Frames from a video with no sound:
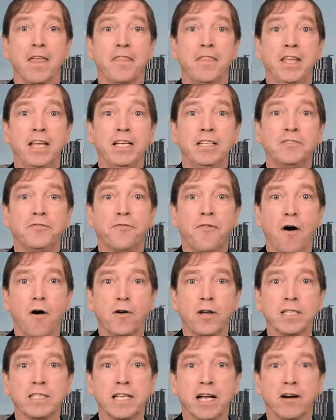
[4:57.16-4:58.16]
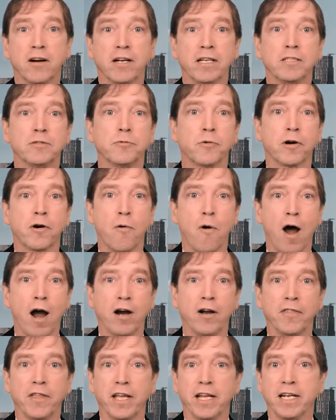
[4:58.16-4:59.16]
These focus areas
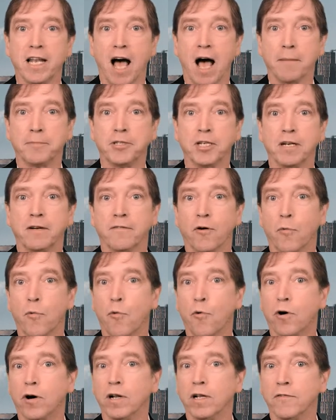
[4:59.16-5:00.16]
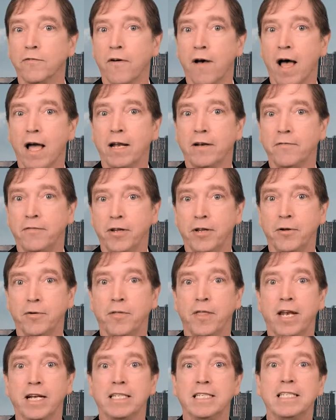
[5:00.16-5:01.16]
require the adoption of a worldwide view
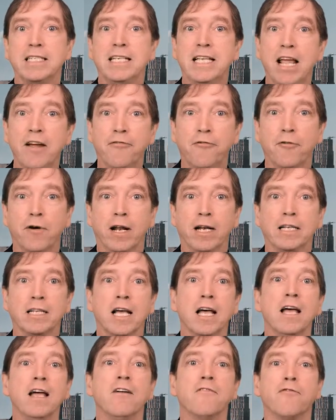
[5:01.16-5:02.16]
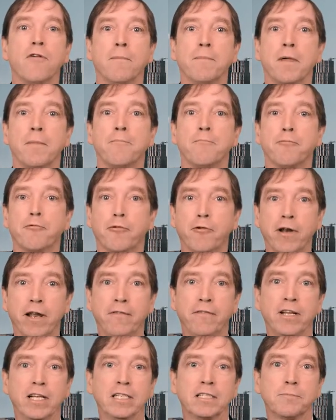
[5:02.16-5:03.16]
that is different from the
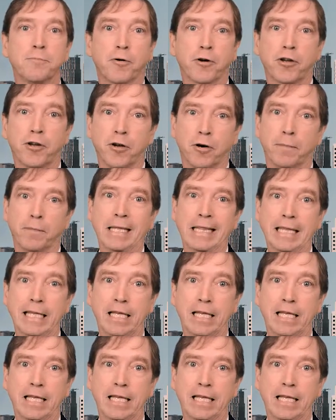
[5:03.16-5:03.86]
previous procurement